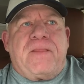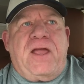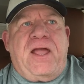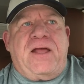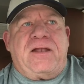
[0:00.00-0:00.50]

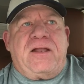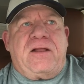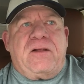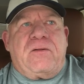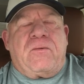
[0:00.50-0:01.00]
And
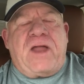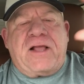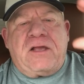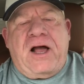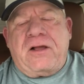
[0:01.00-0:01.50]

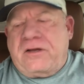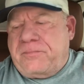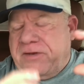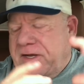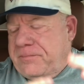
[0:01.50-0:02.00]
like, I could
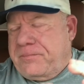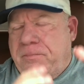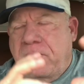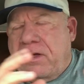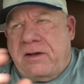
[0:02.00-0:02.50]
take
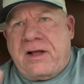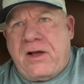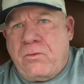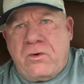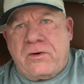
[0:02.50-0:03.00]
and I
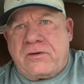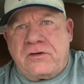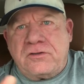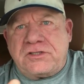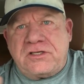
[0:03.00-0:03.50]
wore
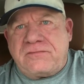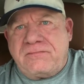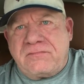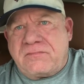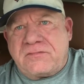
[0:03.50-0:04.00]
Gucci
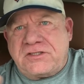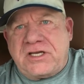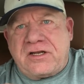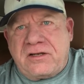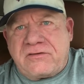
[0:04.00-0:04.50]

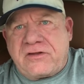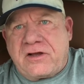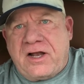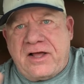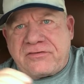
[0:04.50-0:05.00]
shit
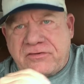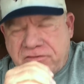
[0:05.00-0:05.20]
sunglasses